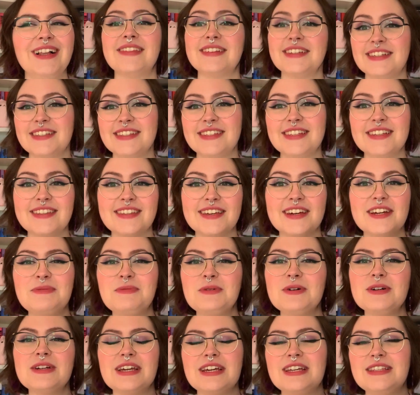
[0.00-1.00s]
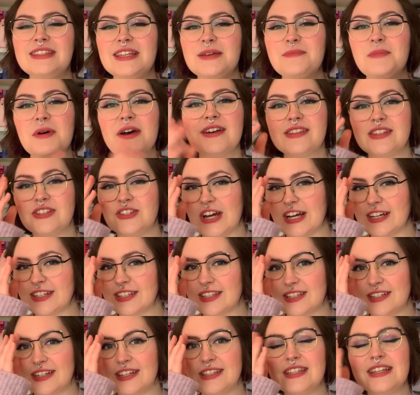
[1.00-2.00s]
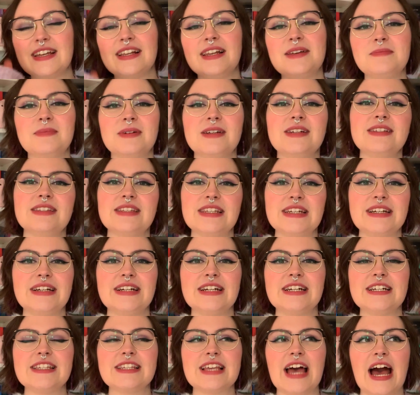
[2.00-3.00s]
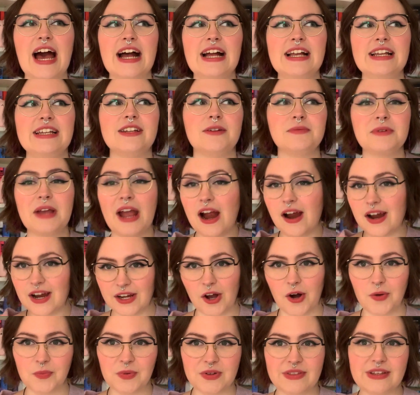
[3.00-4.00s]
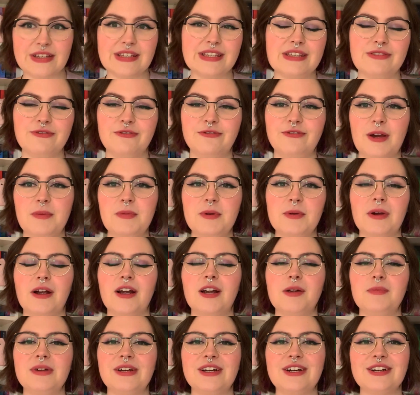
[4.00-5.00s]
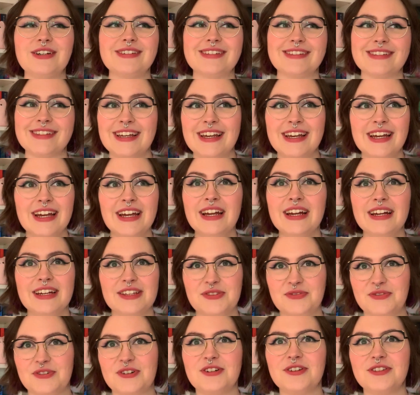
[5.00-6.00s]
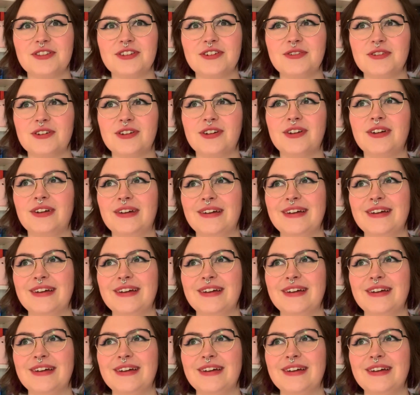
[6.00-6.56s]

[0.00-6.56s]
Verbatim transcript: This is the third book in the Percy Jackson and the Olympian series, and I'm carrying on with this in February because it's for another